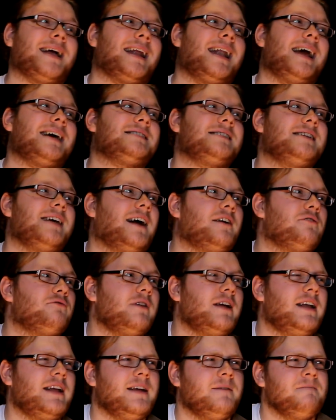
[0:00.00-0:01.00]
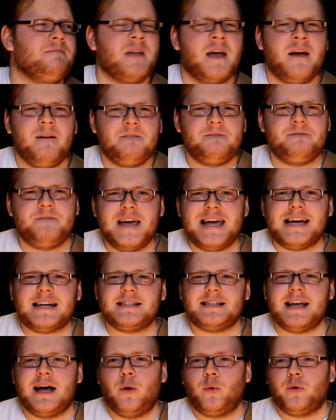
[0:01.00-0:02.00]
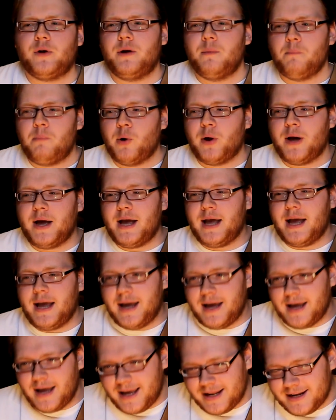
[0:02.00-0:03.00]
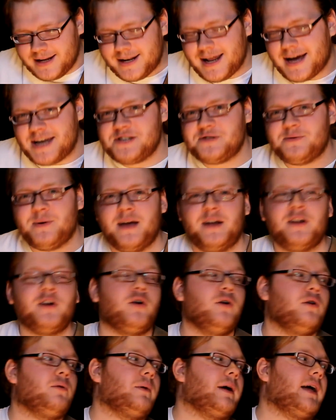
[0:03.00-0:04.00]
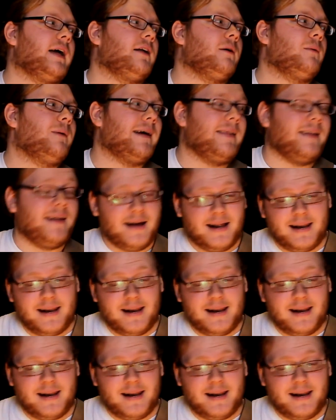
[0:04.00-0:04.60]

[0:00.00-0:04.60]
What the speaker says: glassy and really fake sounding, but in a nice way, in a good way, in a way that I